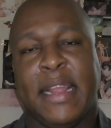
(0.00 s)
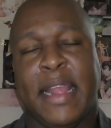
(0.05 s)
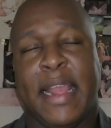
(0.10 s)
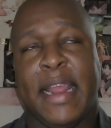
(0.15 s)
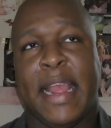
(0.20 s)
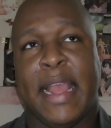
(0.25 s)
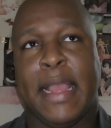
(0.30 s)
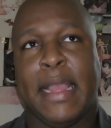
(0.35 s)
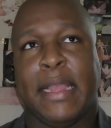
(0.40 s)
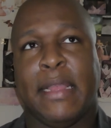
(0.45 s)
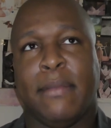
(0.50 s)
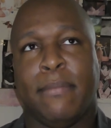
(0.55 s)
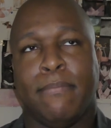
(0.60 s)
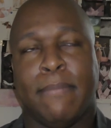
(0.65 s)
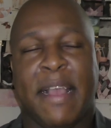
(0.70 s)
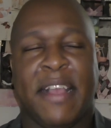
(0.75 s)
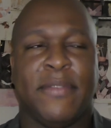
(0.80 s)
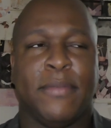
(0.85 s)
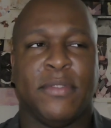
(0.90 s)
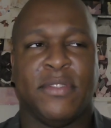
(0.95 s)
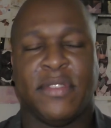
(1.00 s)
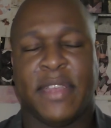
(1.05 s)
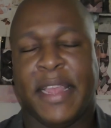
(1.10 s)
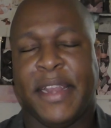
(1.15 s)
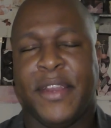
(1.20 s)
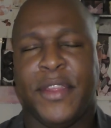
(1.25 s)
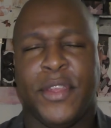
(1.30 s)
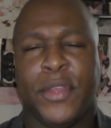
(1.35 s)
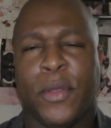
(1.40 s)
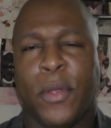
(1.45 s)
and I might as well
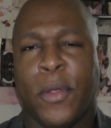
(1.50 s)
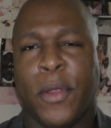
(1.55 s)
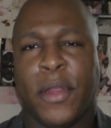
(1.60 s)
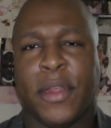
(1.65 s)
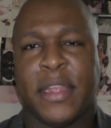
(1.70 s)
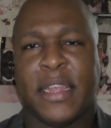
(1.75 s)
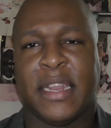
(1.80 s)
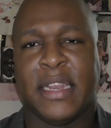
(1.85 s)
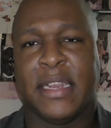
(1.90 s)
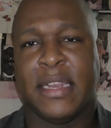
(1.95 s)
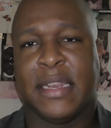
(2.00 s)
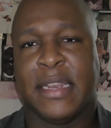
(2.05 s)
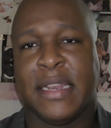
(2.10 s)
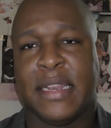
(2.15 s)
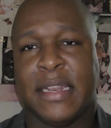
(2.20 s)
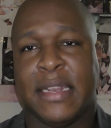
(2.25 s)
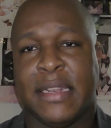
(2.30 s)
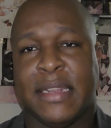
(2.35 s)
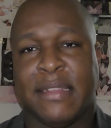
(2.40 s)
say New York and